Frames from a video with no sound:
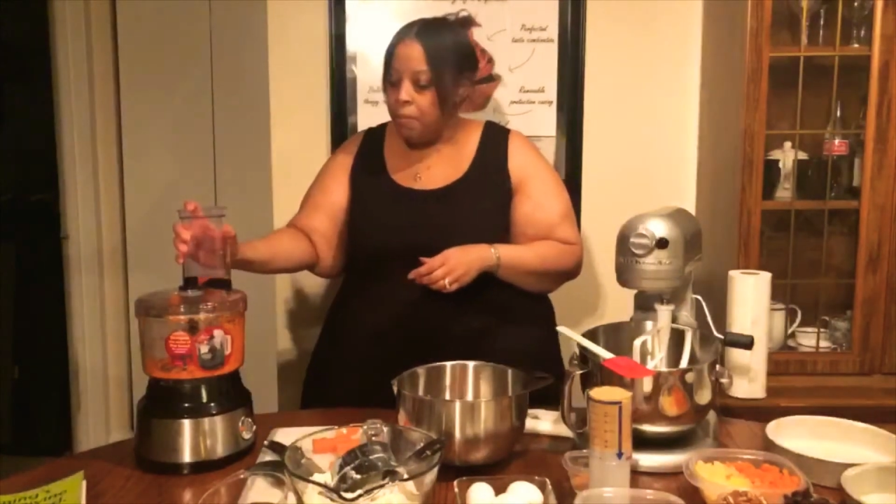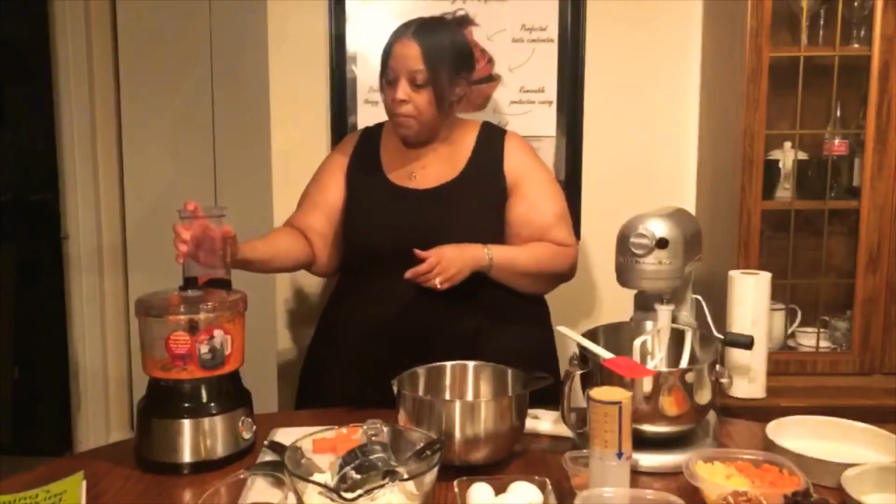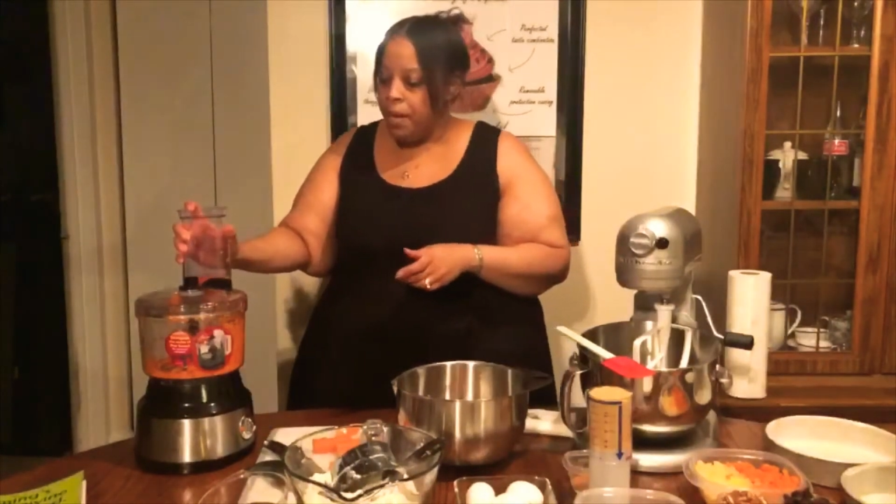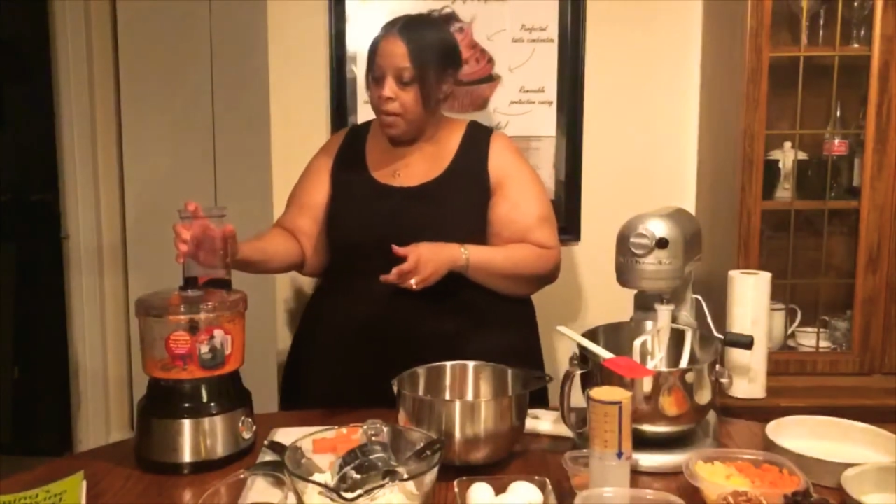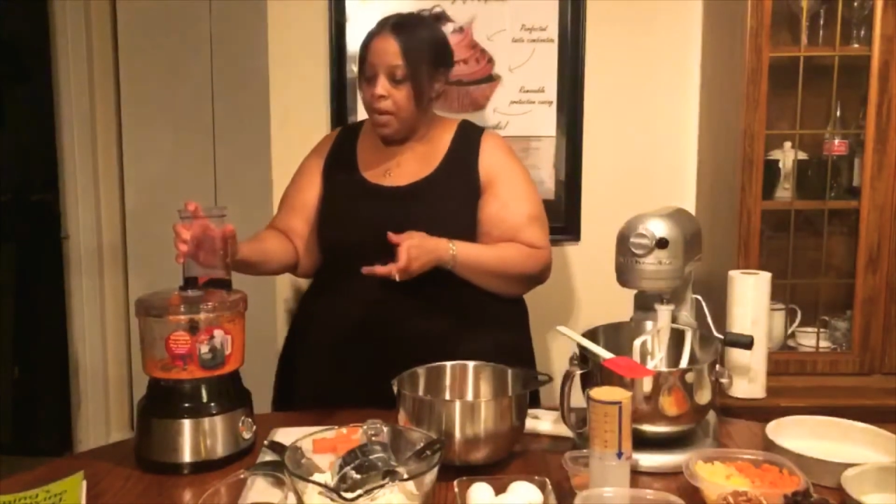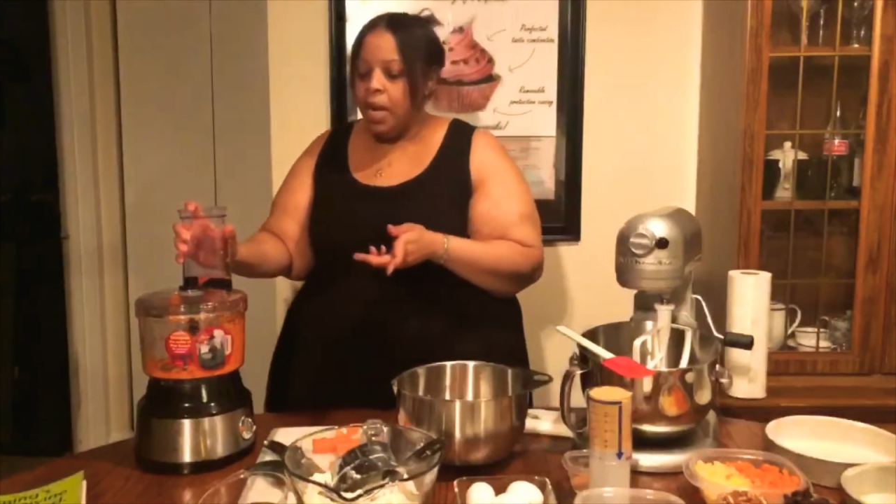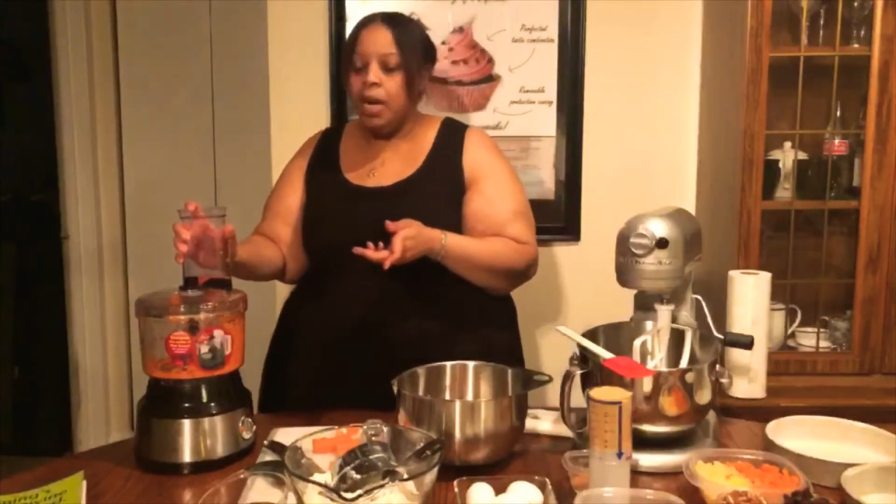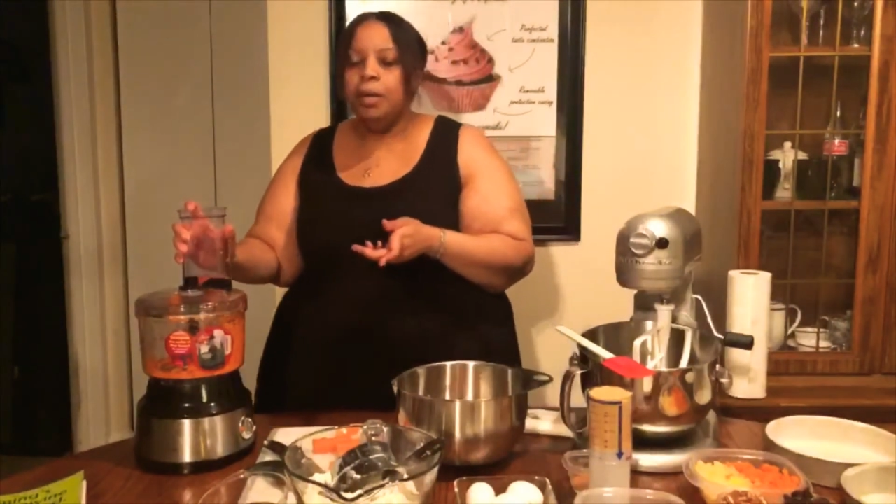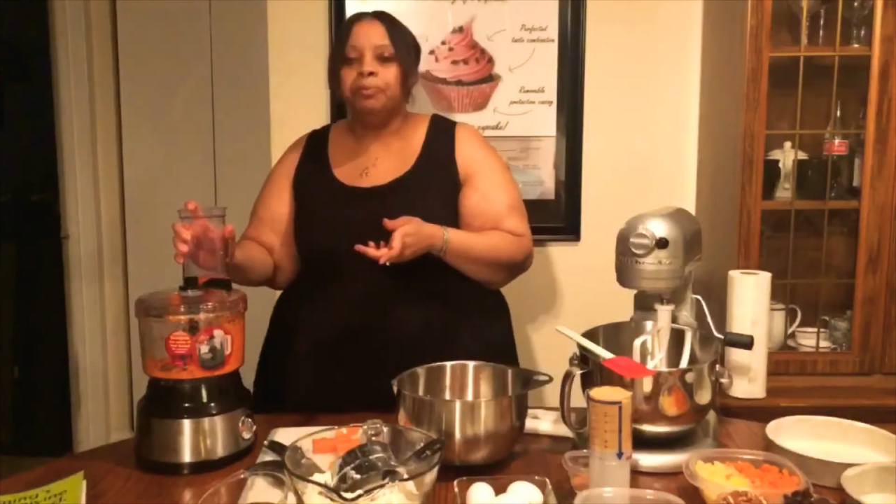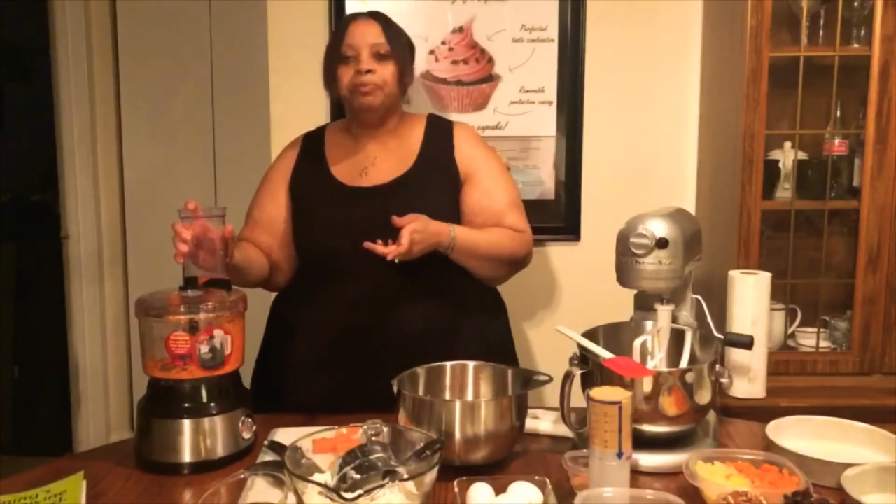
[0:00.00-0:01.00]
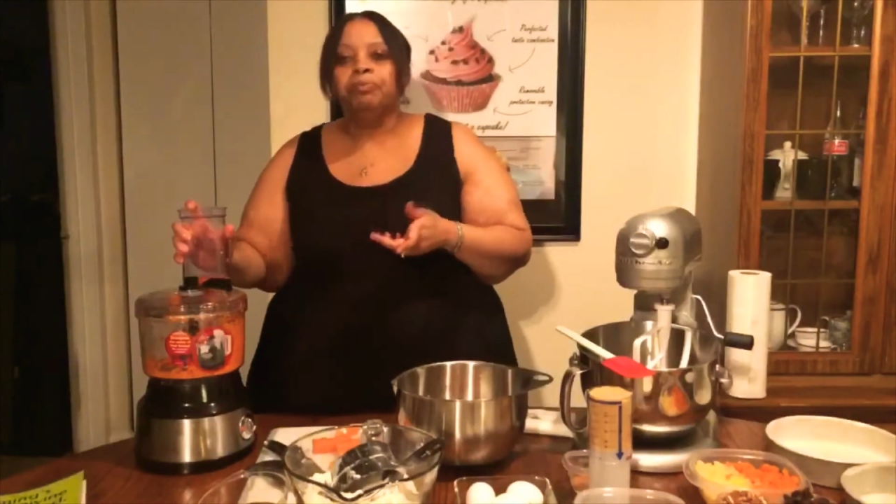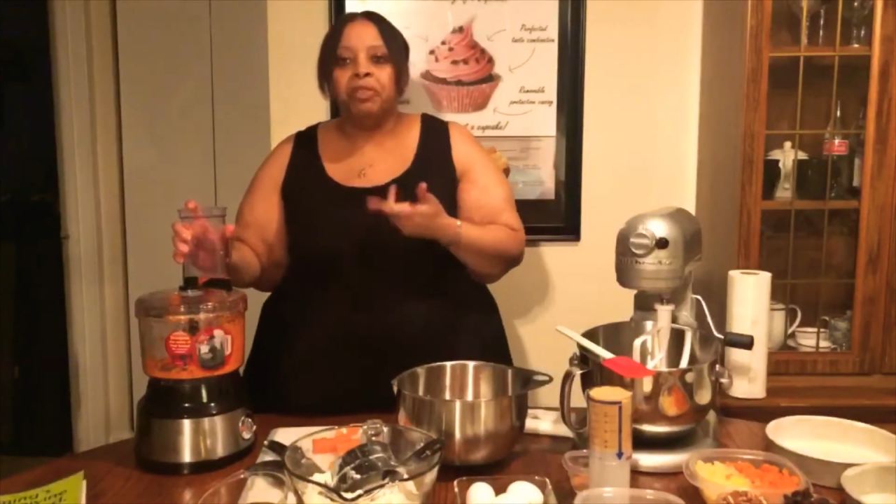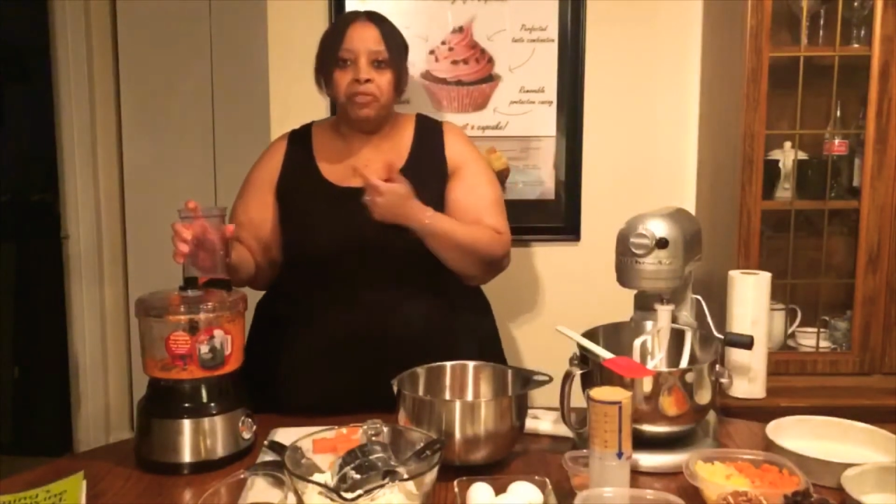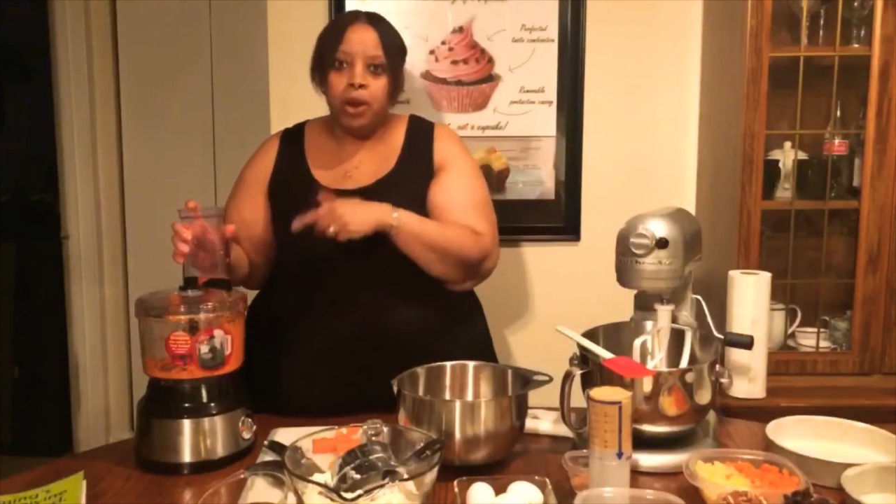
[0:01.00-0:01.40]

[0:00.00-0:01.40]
But before